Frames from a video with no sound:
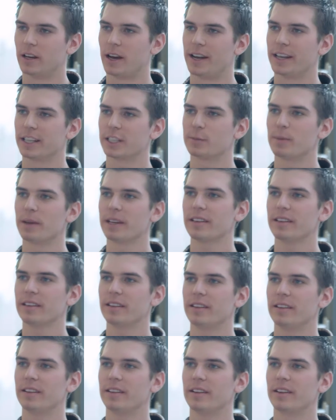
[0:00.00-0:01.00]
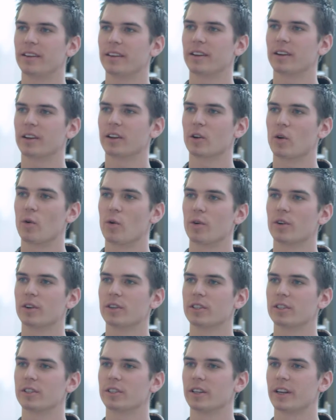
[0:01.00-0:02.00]
I expected the
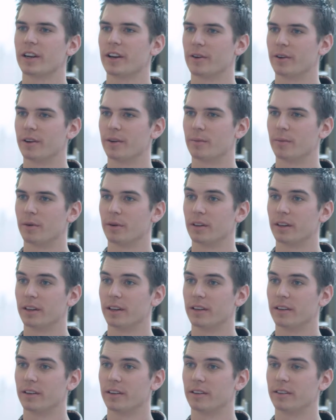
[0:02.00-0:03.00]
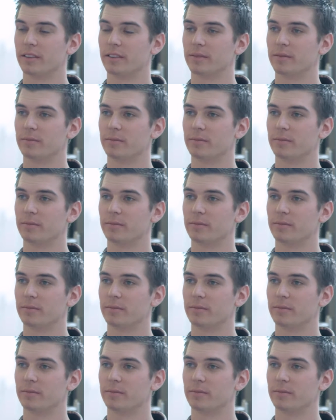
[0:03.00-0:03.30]
course here in Berlin